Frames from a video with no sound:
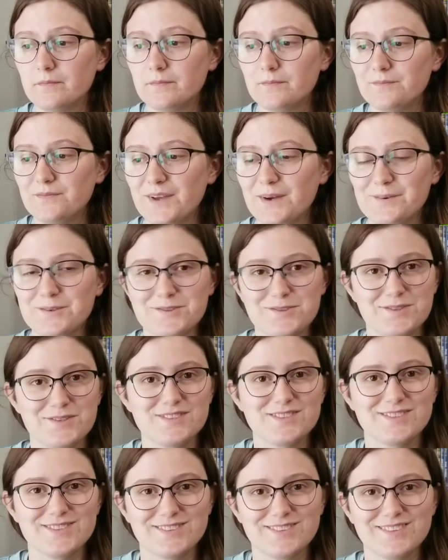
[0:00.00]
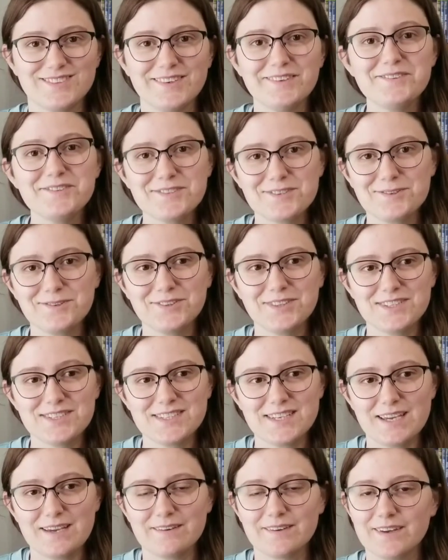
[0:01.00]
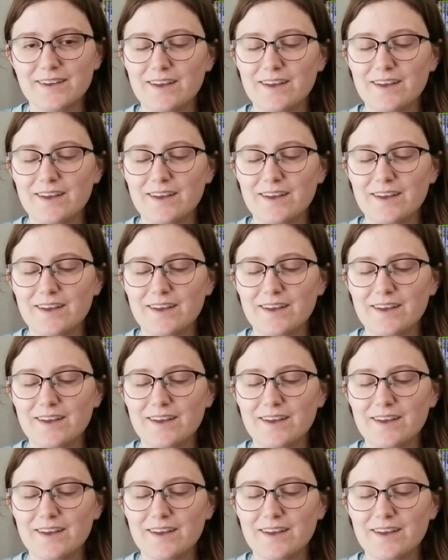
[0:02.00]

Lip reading: That was cool to see.